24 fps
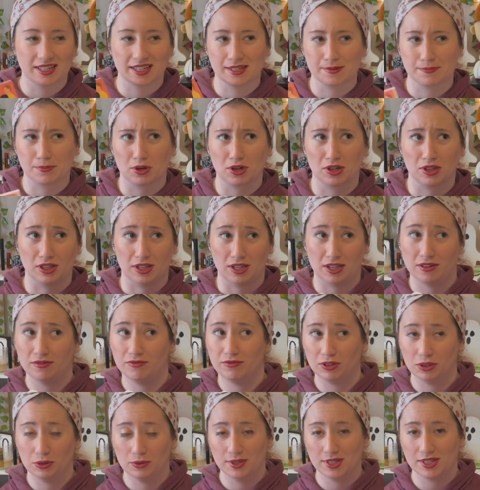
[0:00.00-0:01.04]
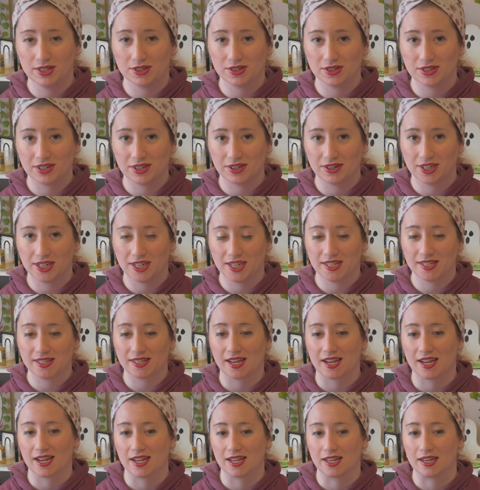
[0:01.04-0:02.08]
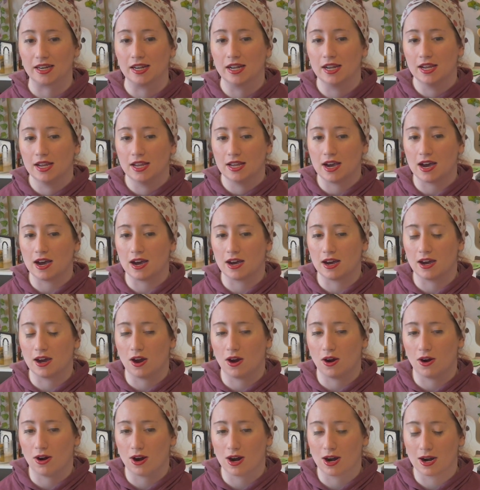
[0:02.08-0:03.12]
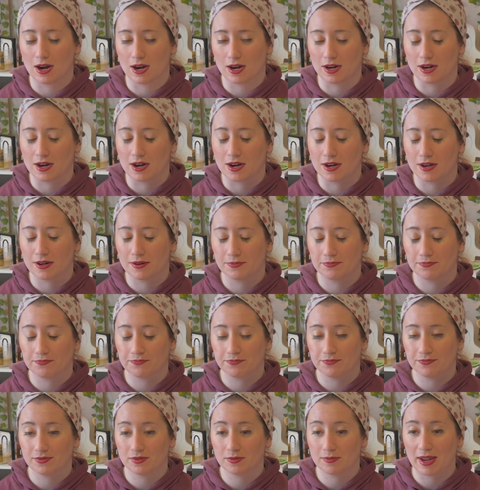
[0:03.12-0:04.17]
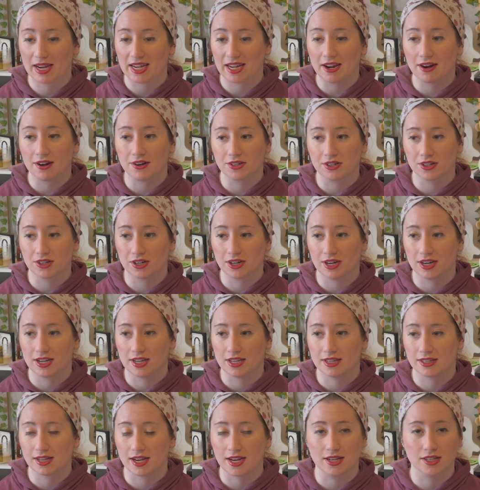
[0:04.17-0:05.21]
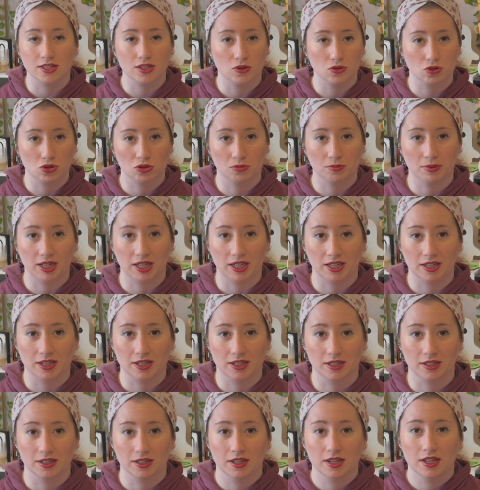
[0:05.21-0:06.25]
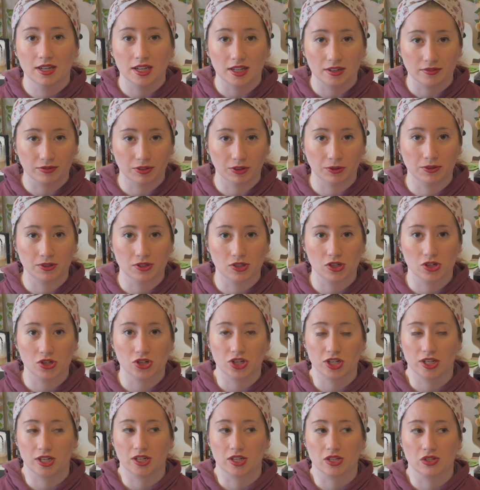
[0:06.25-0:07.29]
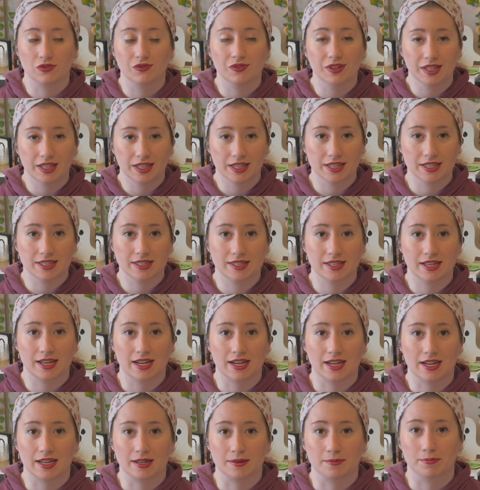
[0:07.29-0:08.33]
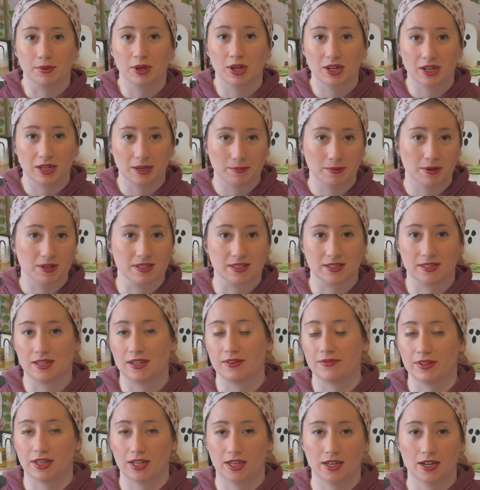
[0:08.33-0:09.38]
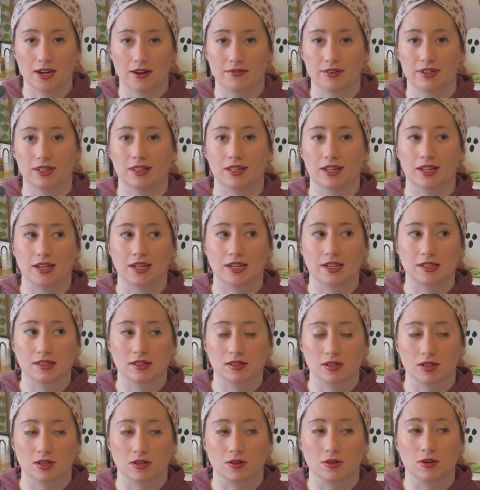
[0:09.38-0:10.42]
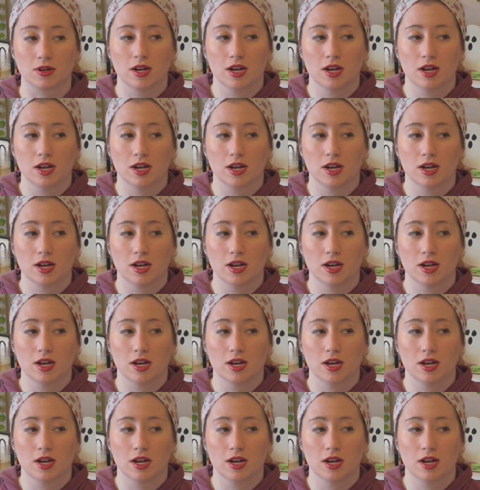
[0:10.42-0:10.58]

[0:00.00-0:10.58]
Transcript: it's part of the influencer series, and our main character is a social media influencer. She does fitness and body positivity and everything. So